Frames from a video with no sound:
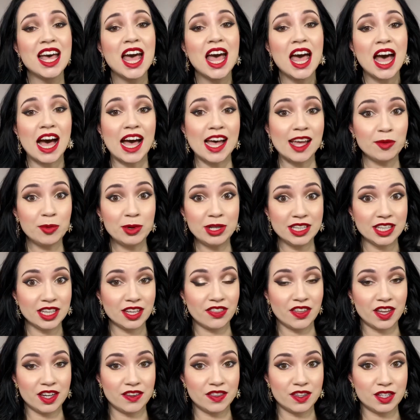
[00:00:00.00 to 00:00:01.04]
I will link
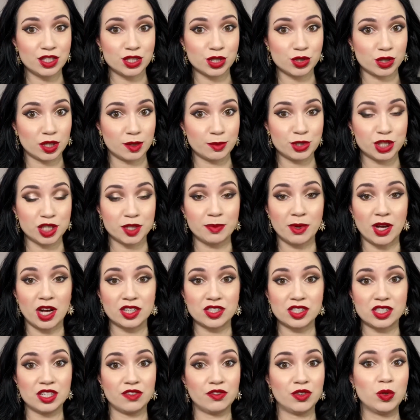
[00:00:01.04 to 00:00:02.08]
that in the description box
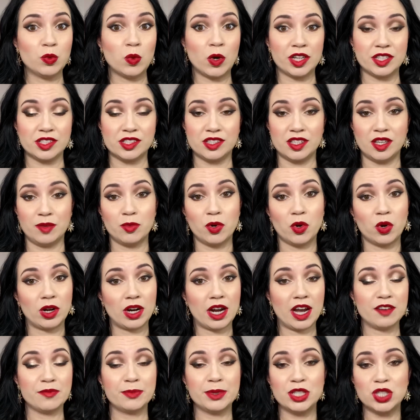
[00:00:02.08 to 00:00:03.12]
if you want to see more.
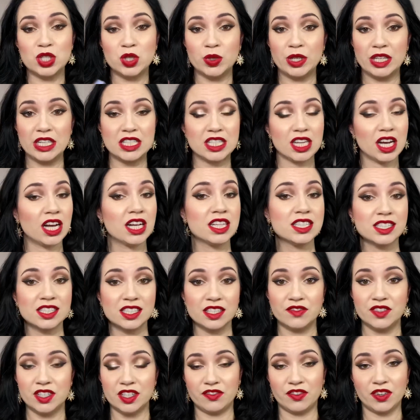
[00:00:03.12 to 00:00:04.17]
I've been doing tons of
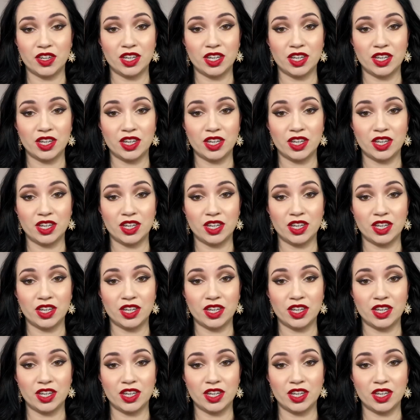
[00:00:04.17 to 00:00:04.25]
different